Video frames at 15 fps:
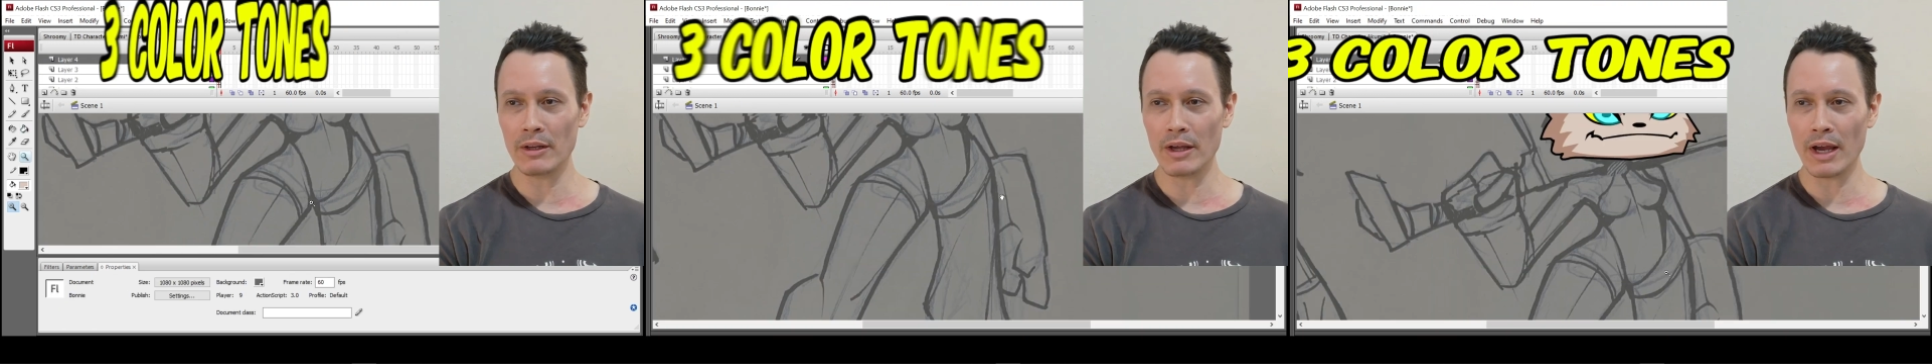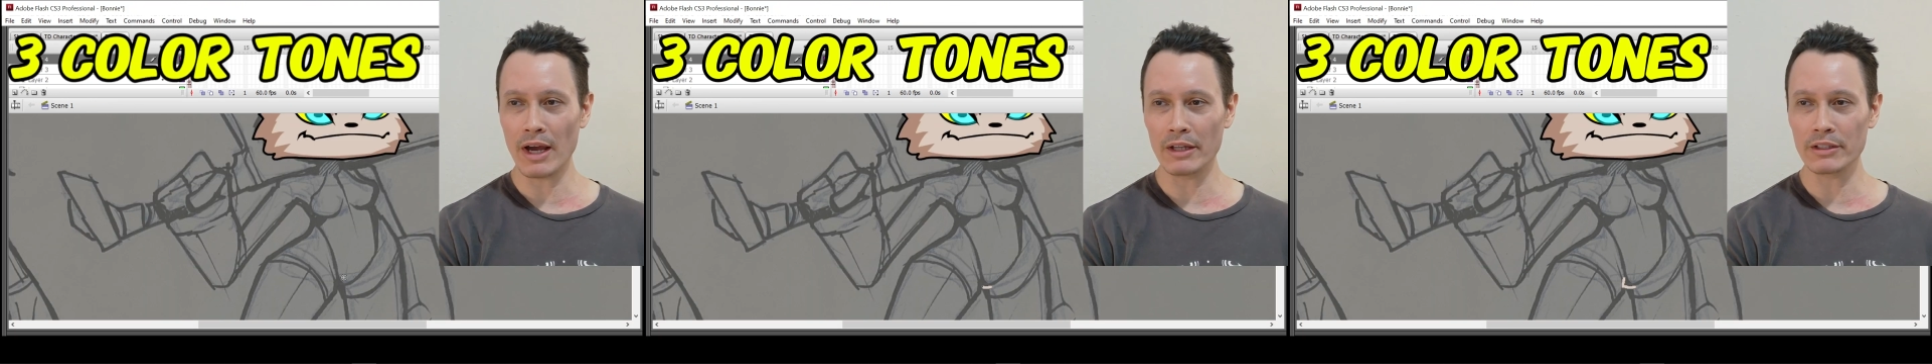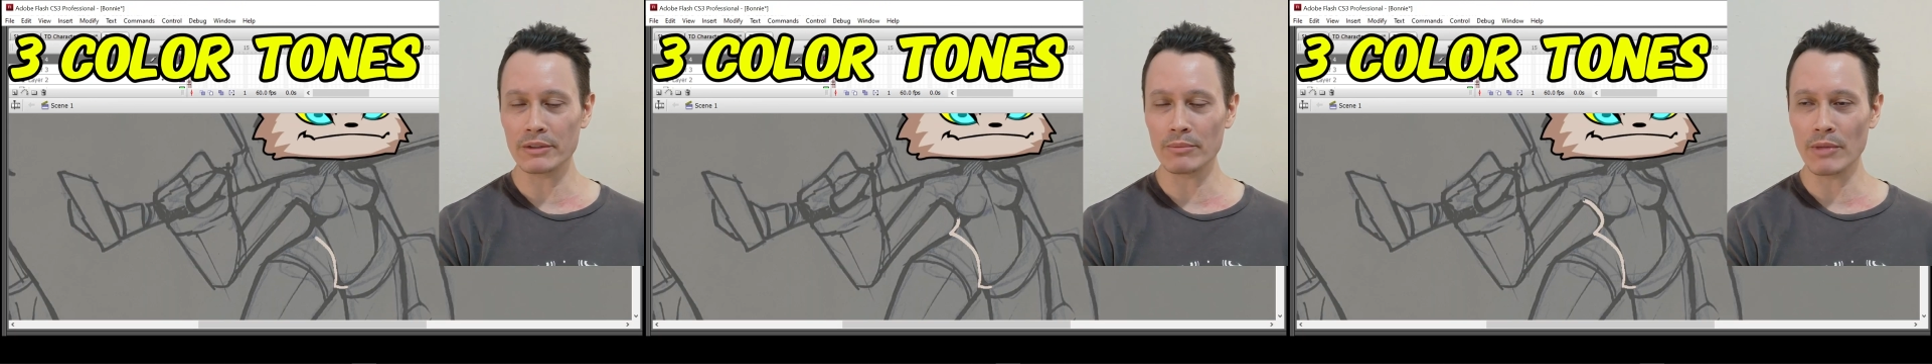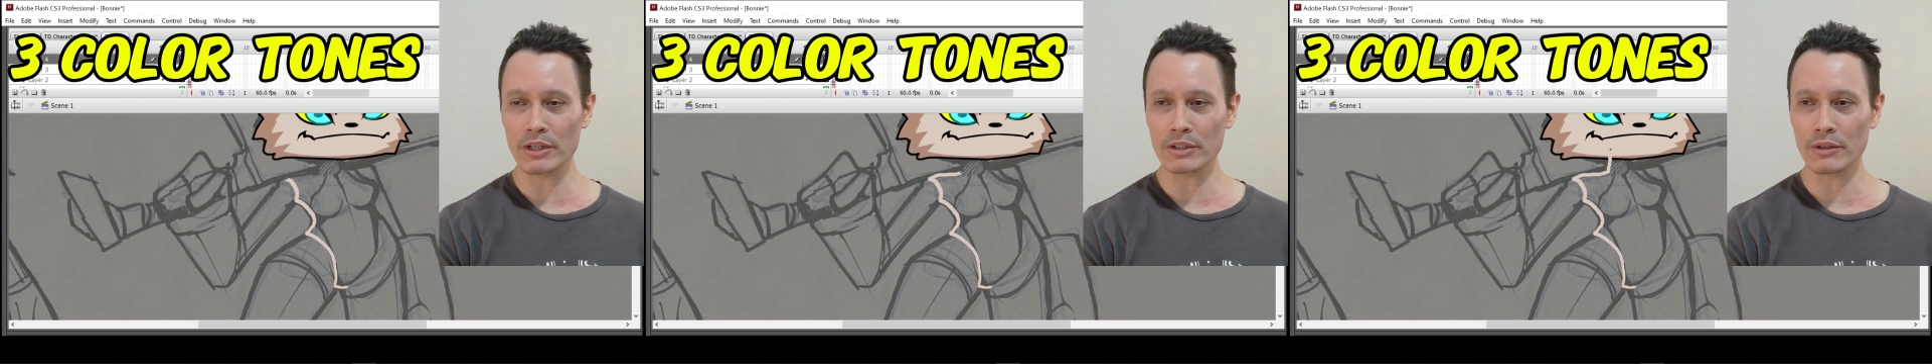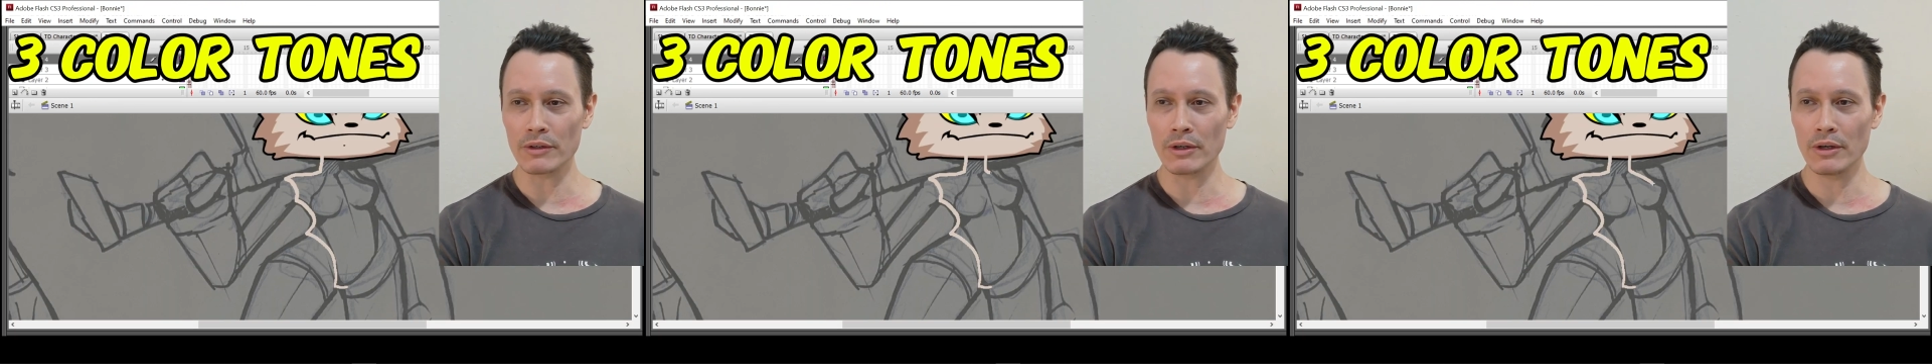add
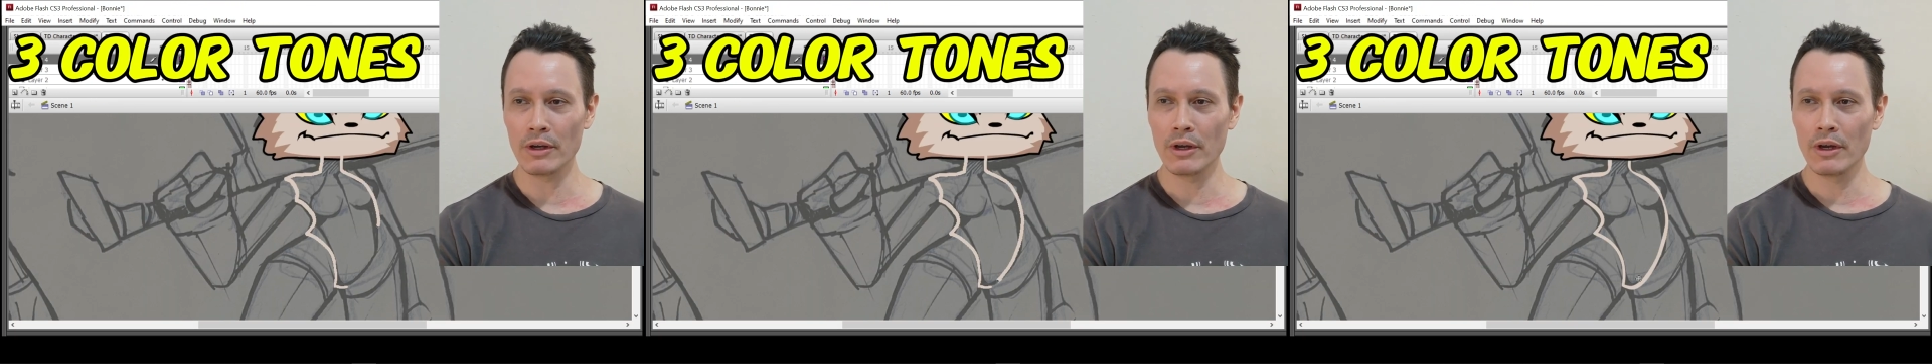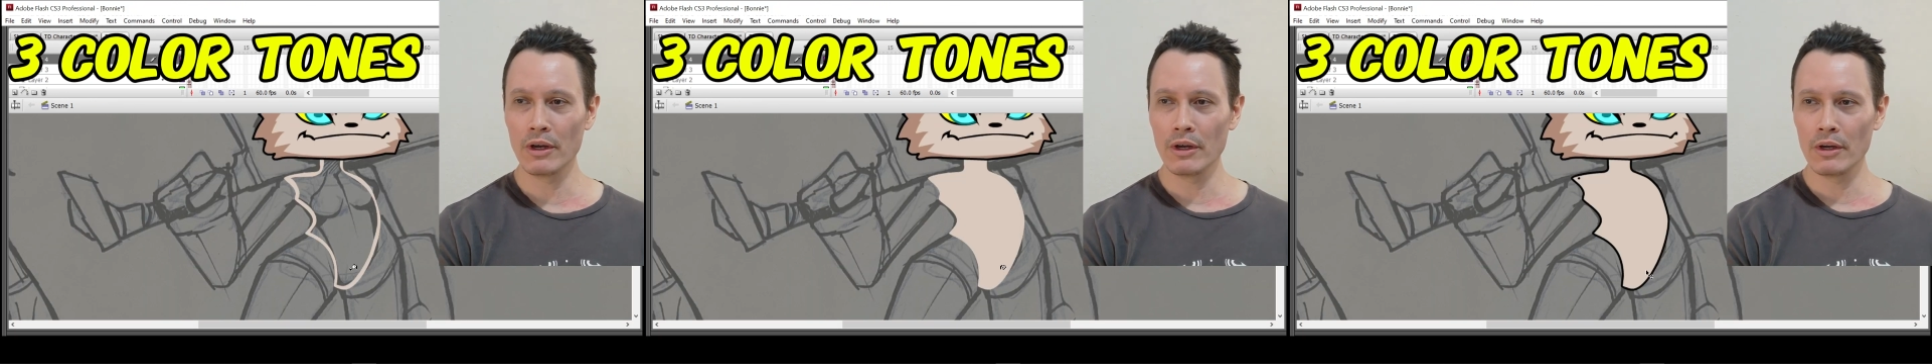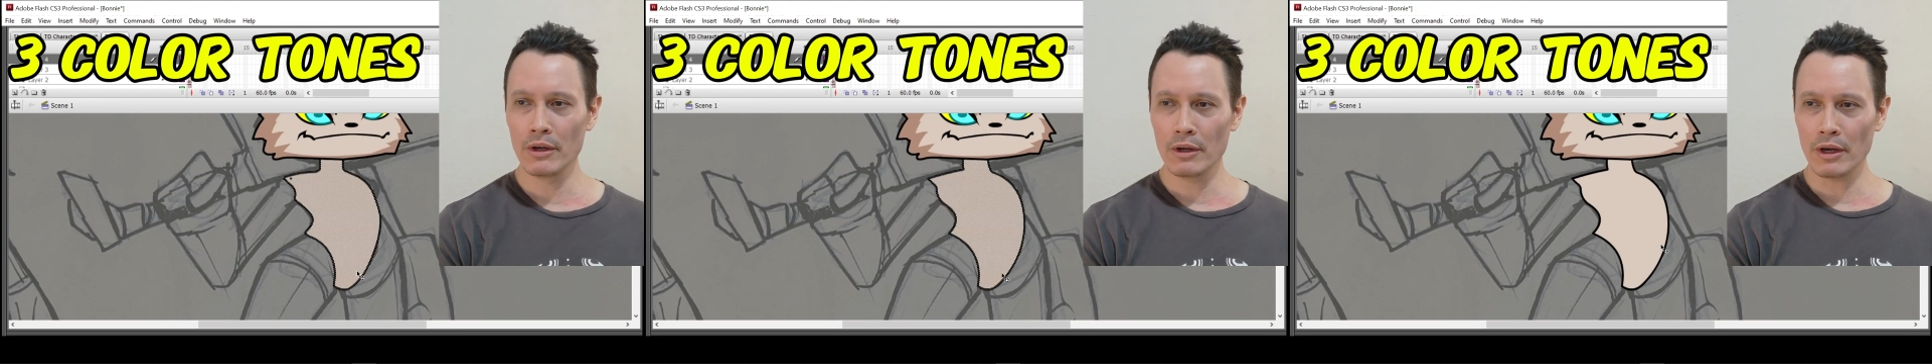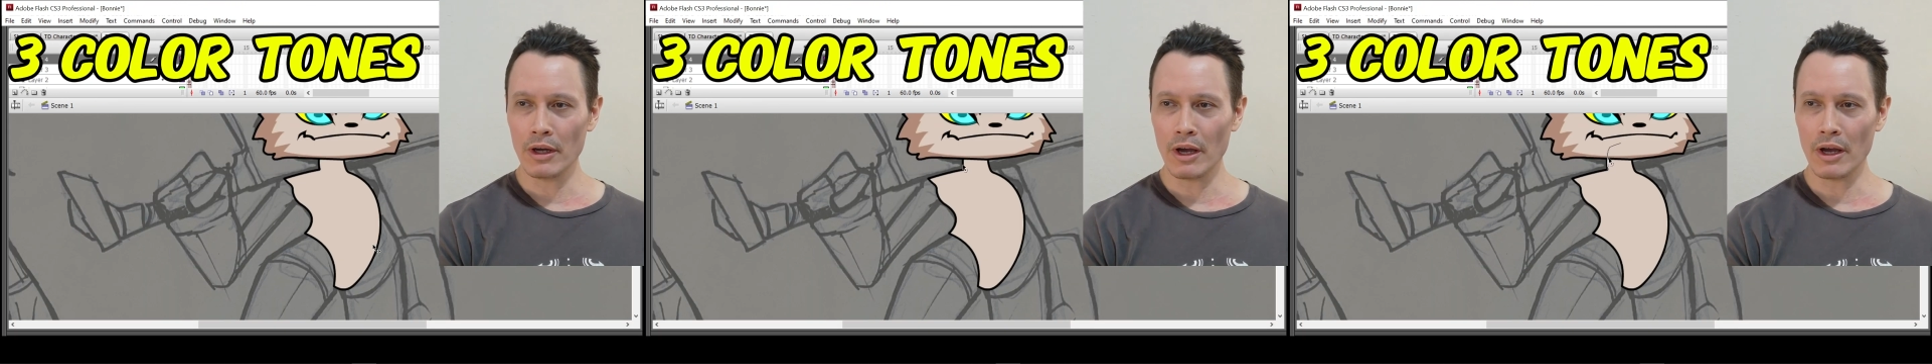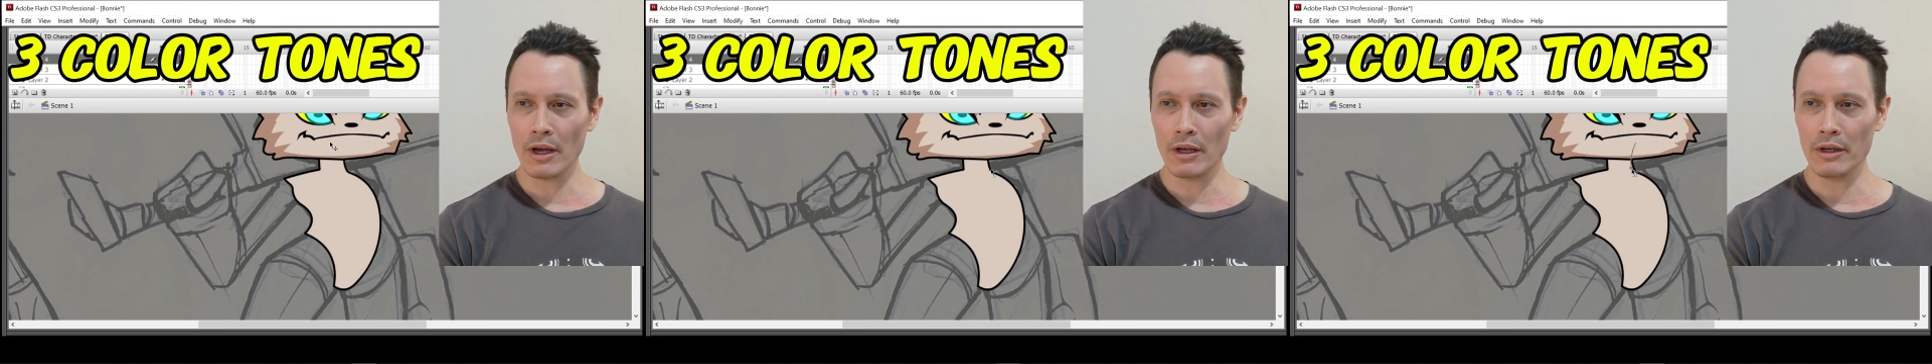
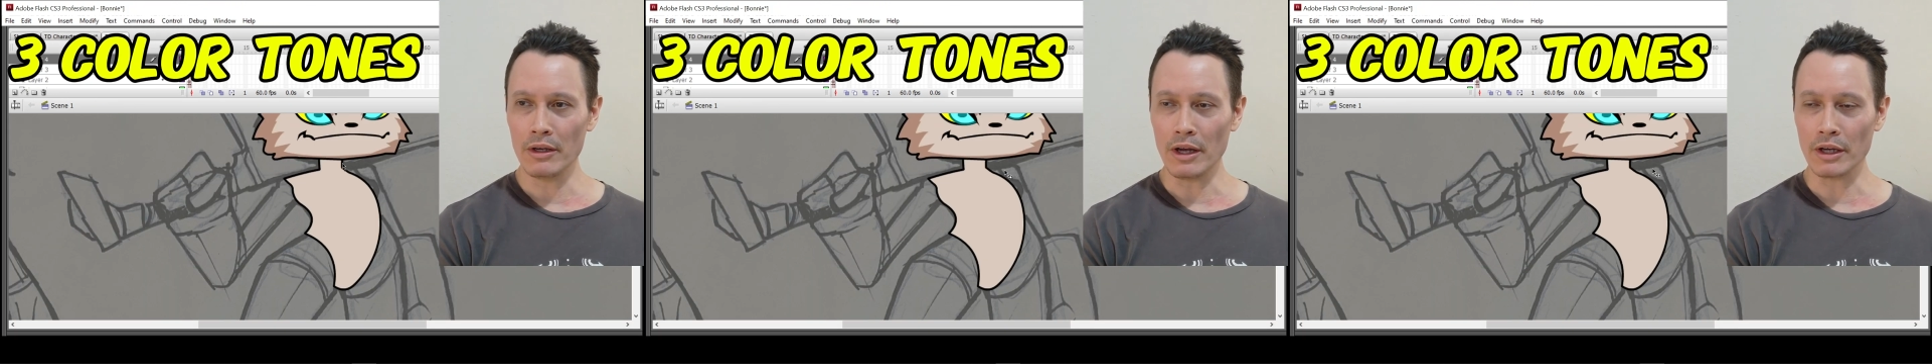an